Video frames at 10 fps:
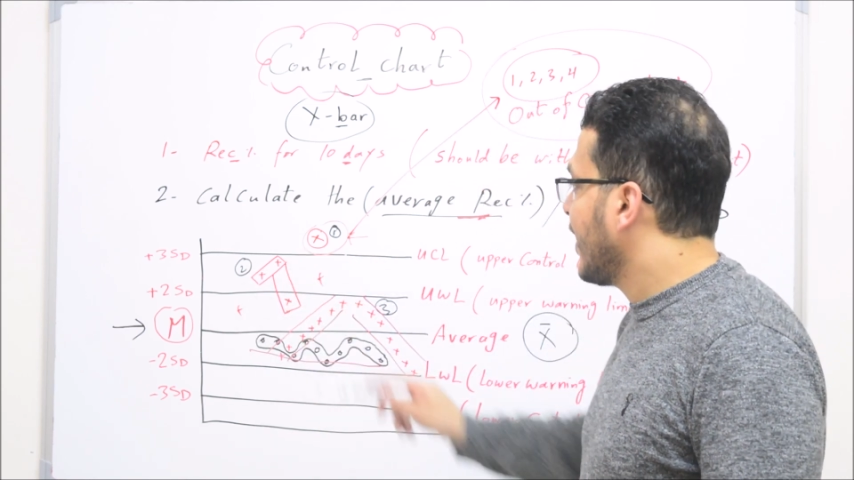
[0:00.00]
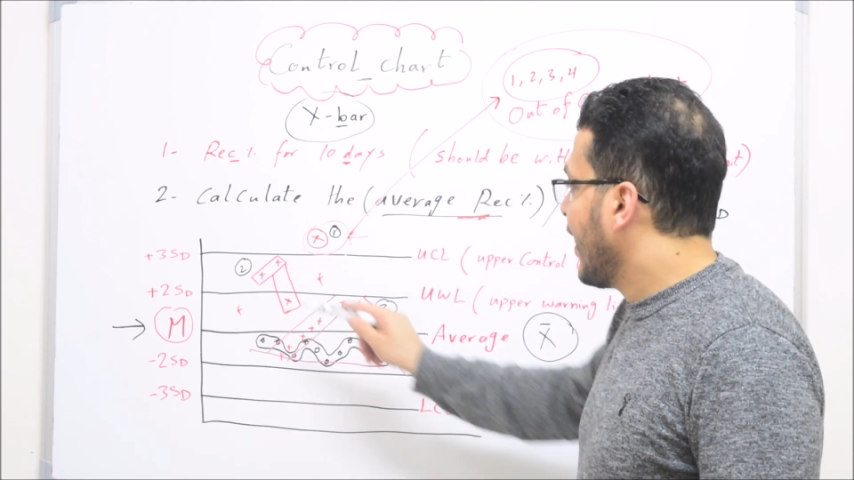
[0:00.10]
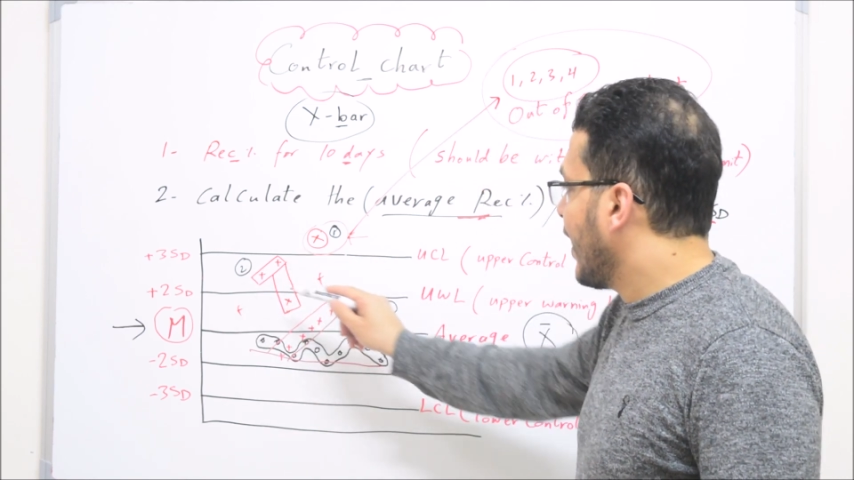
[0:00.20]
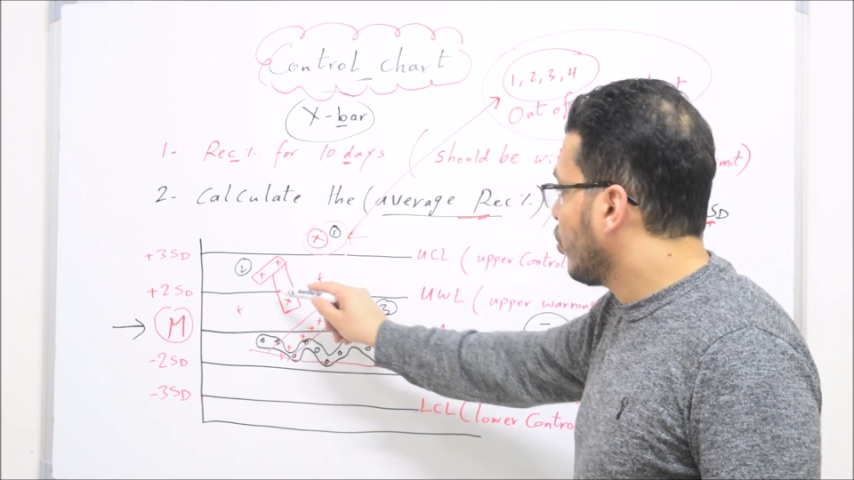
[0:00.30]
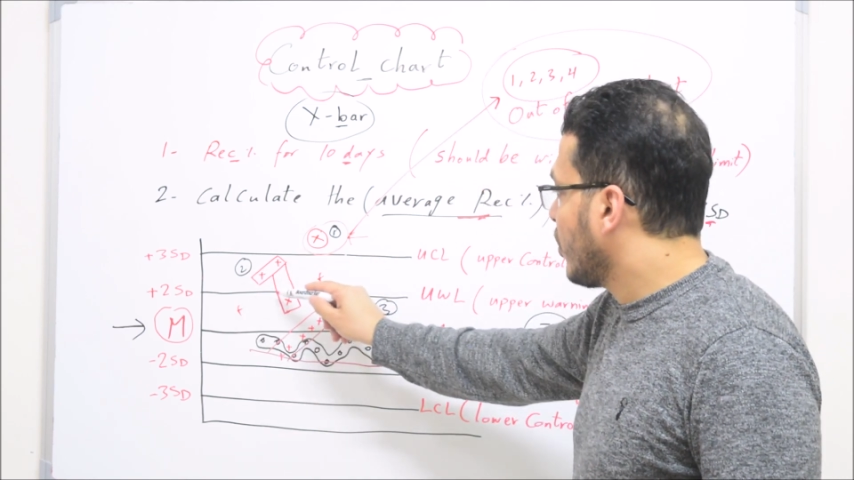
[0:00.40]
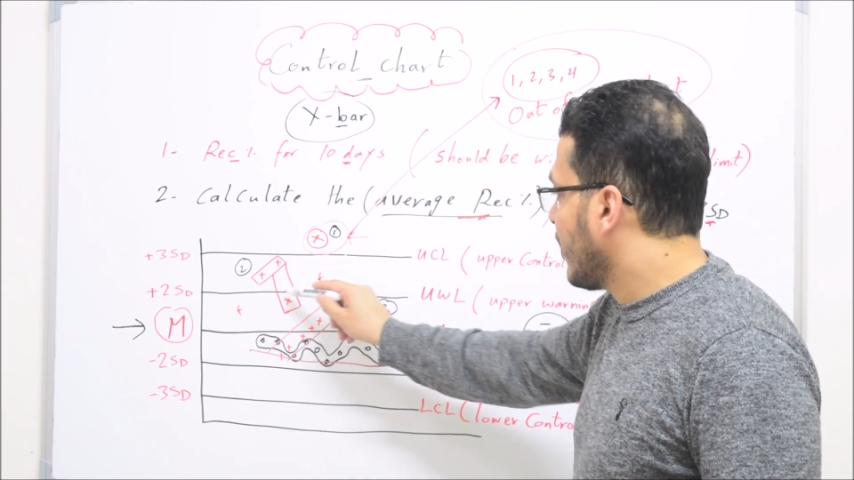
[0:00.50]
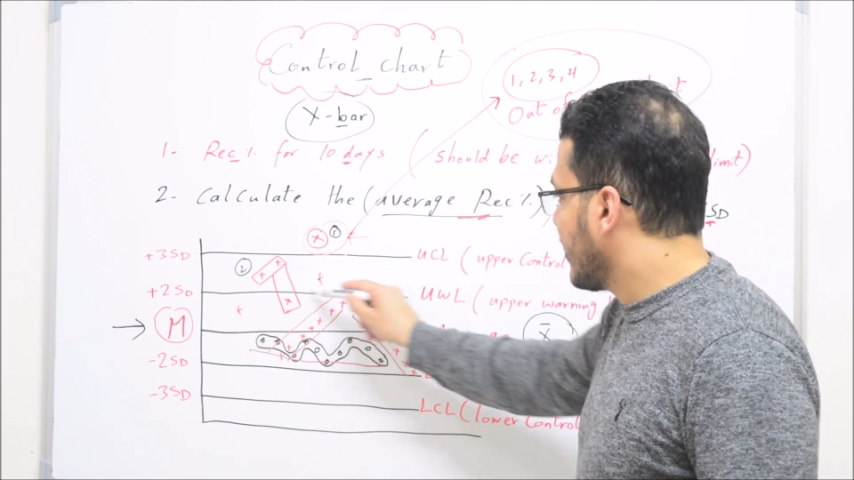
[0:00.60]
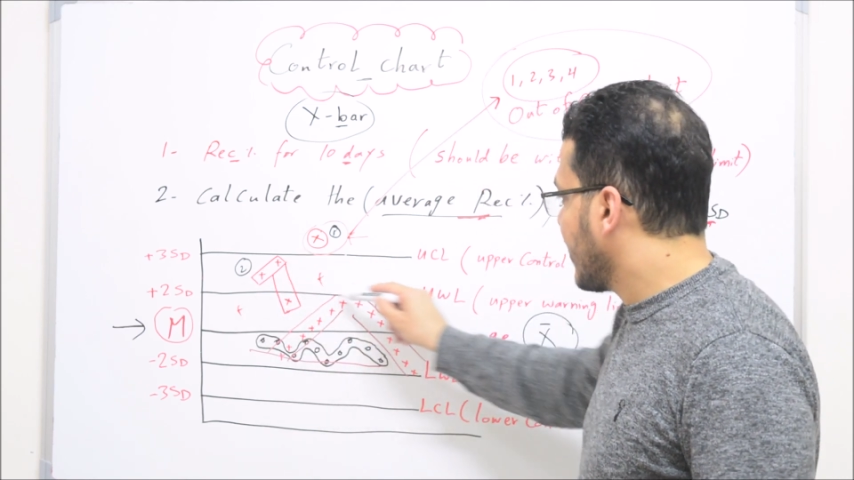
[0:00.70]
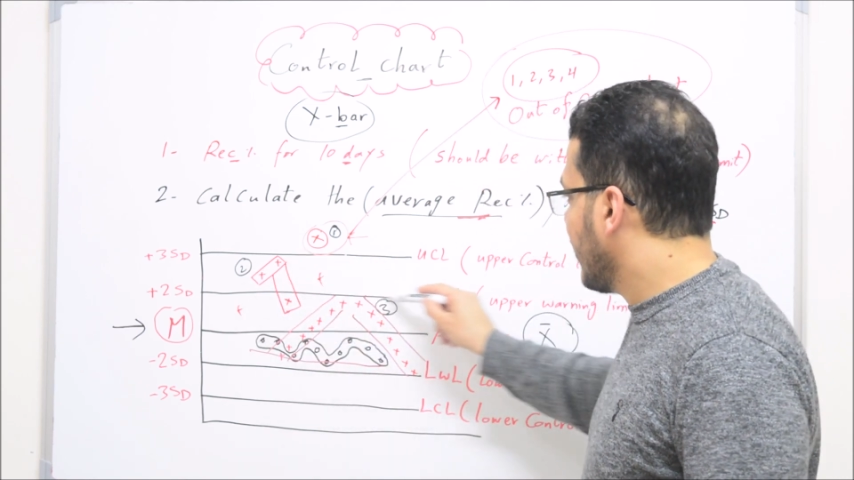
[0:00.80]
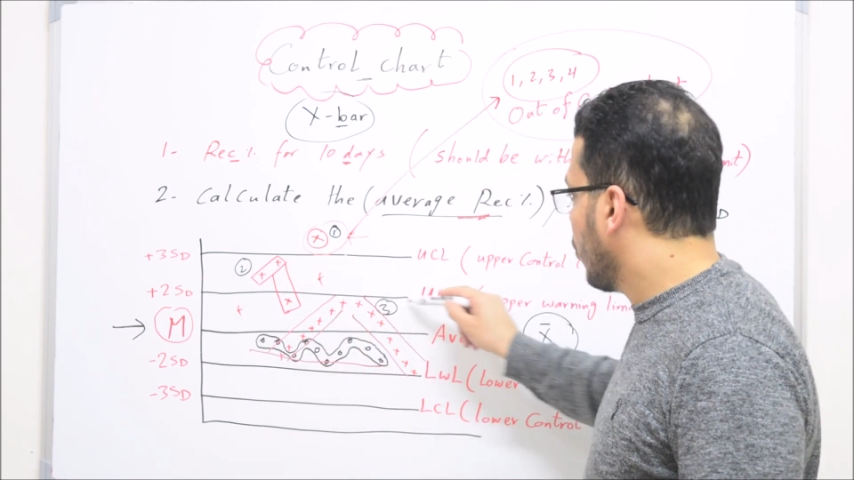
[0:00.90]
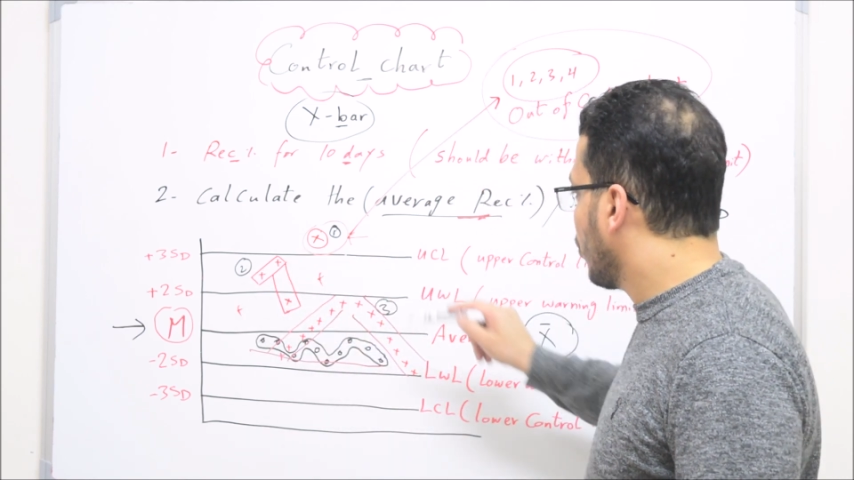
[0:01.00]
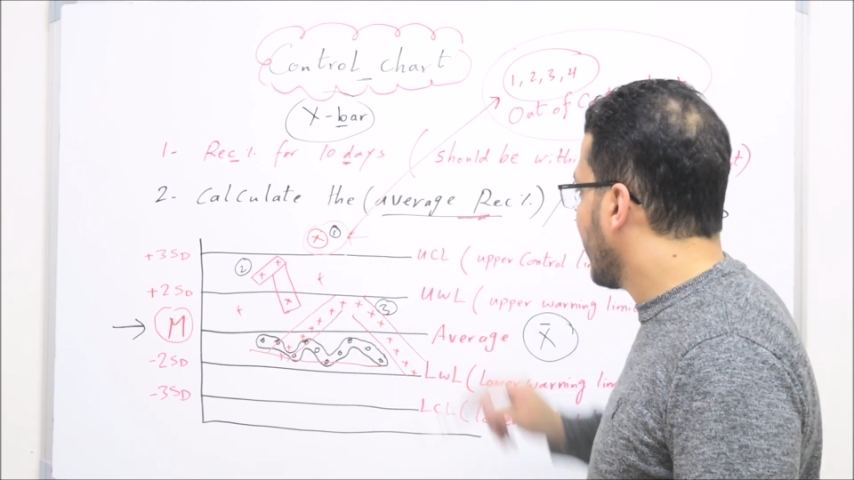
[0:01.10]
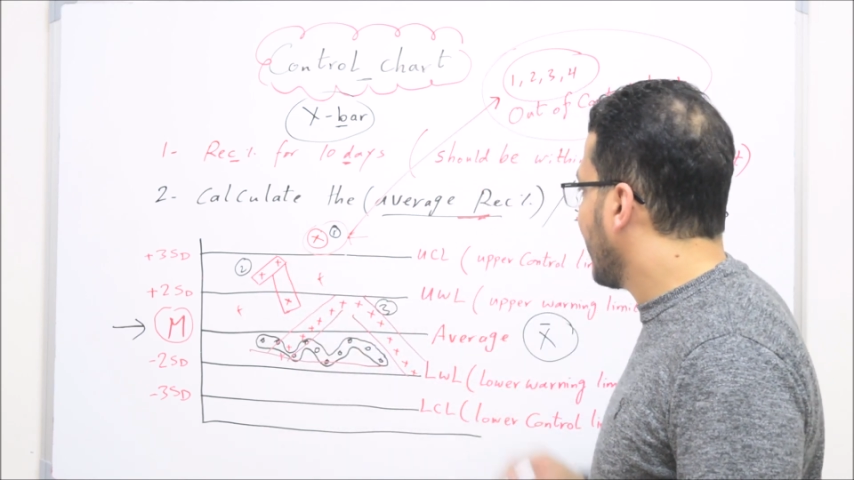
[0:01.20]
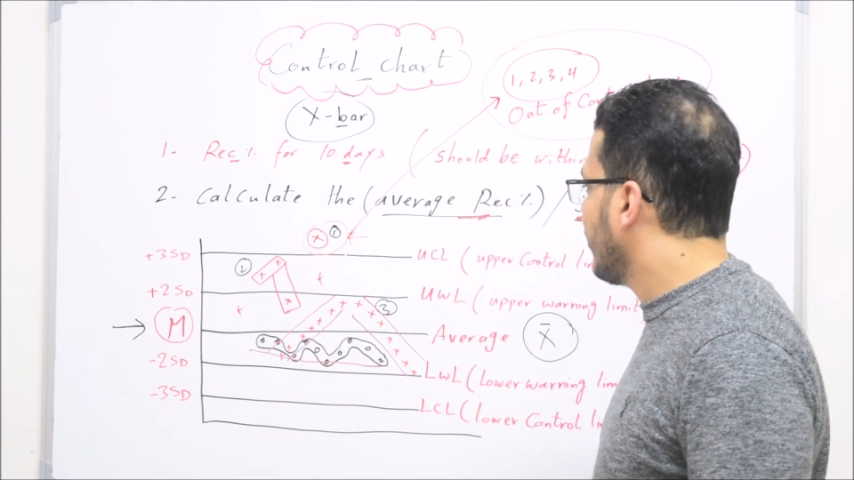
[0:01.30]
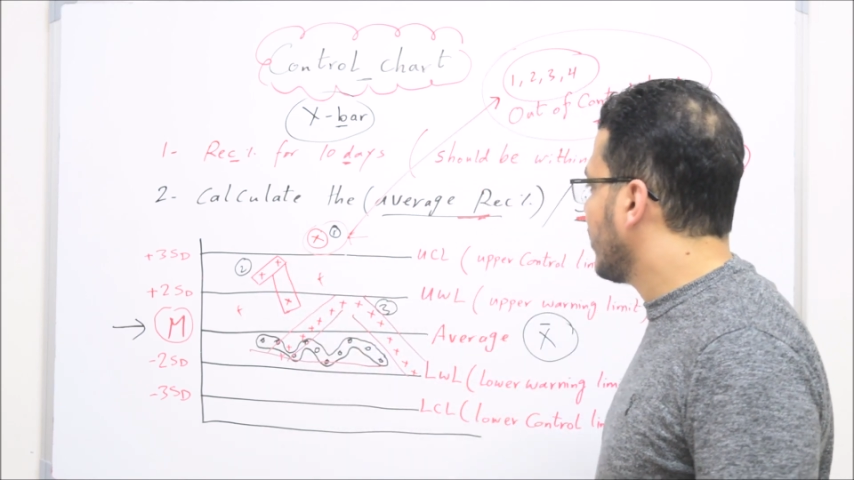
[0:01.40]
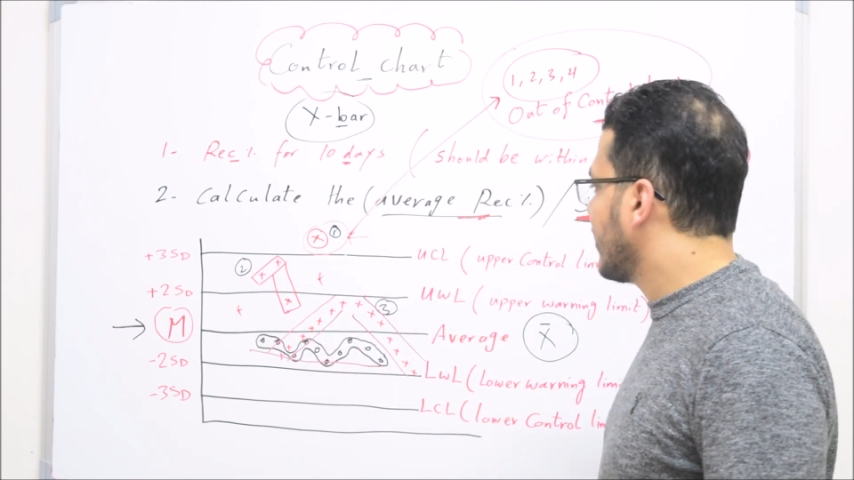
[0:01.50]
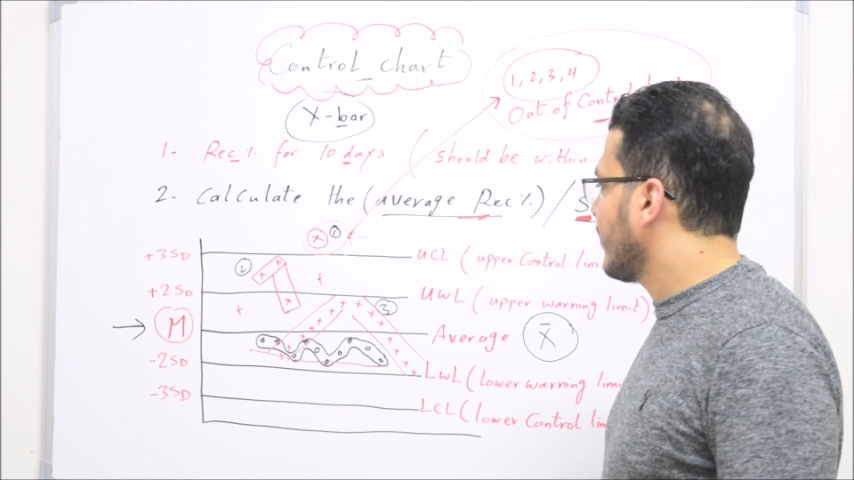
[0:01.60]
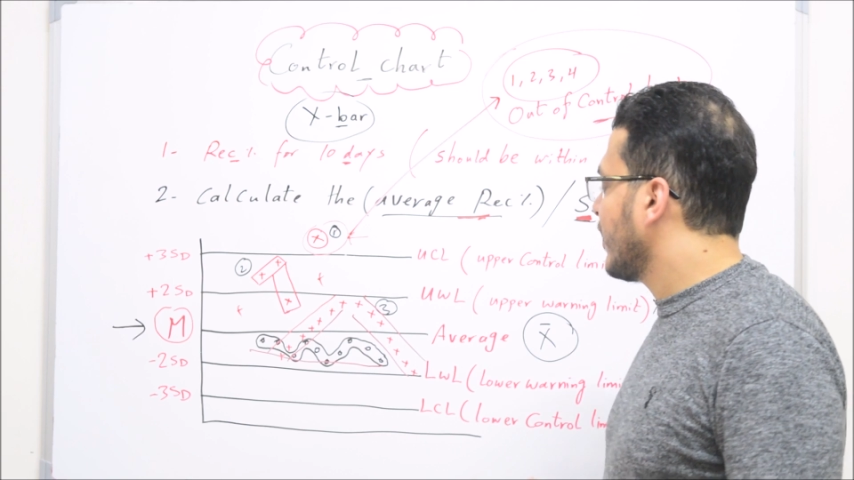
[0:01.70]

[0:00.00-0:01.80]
out, this is the warning limit.